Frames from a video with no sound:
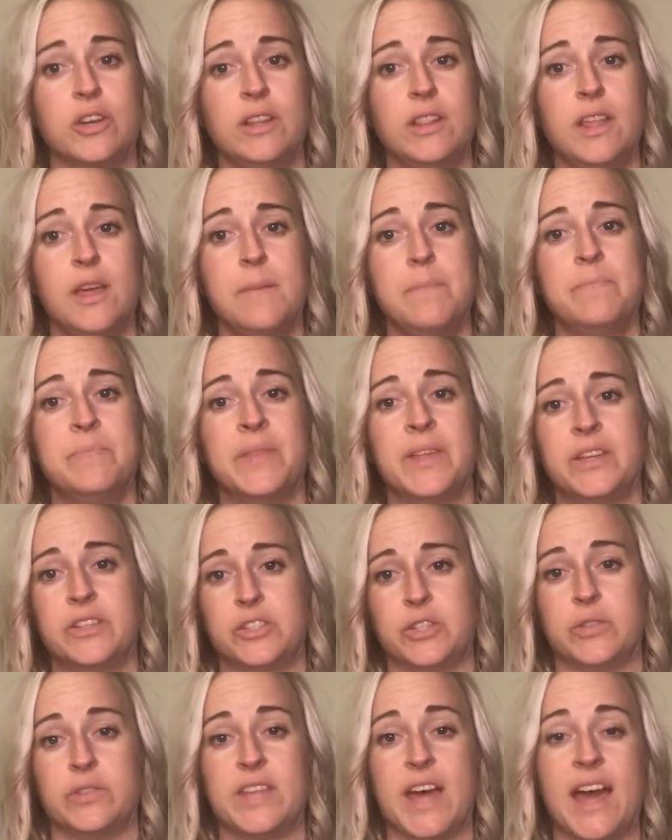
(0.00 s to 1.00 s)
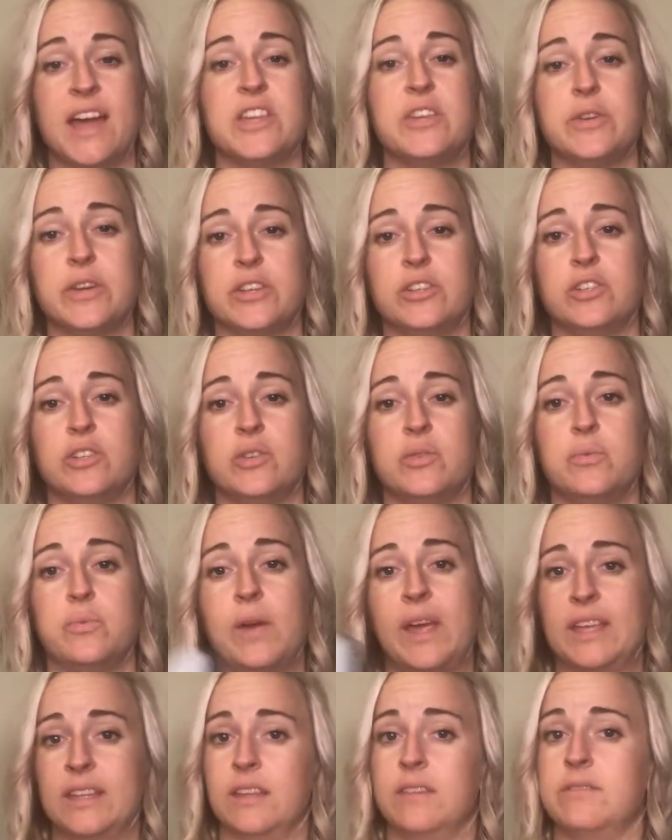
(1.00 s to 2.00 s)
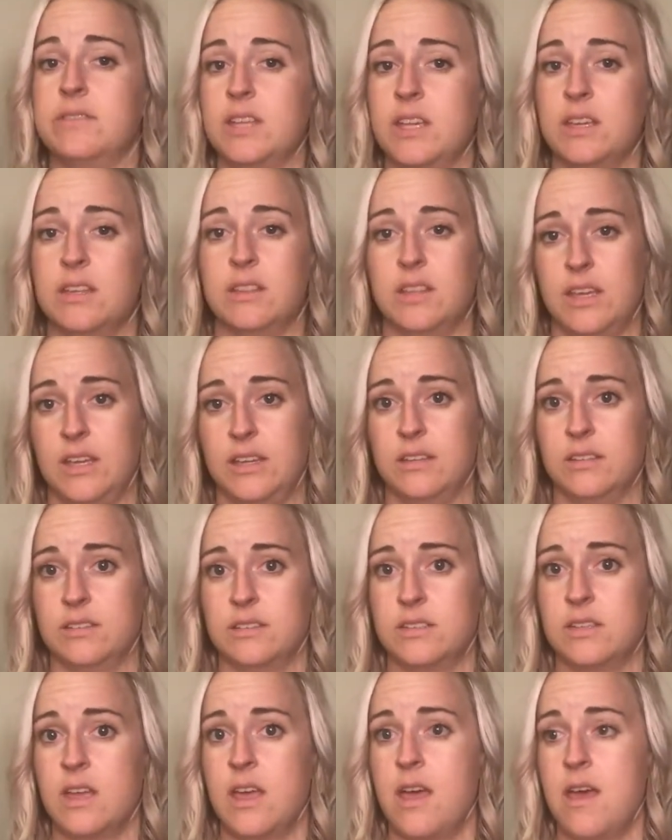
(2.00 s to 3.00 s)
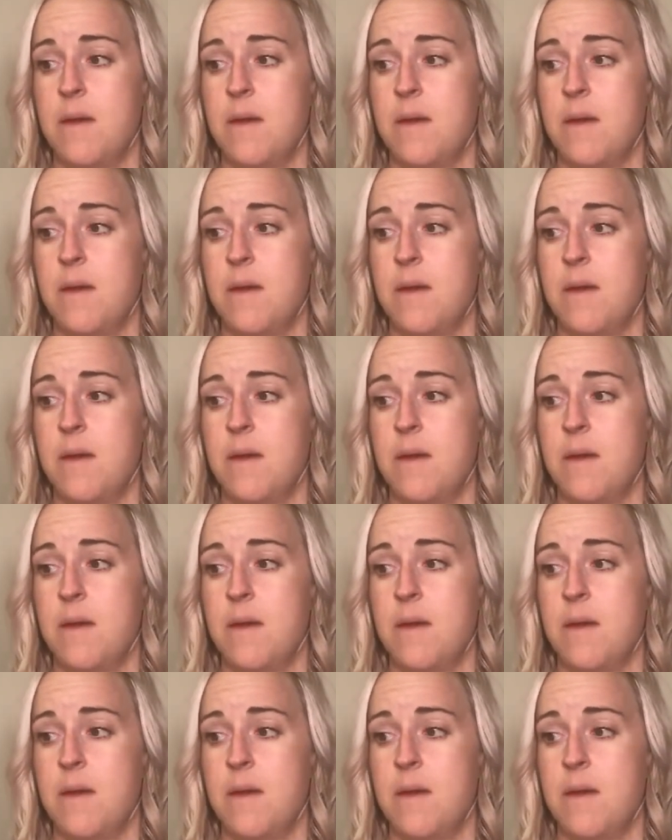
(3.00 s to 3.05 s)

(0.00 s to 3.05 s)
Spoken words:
in them, so that you can do weightlifting things.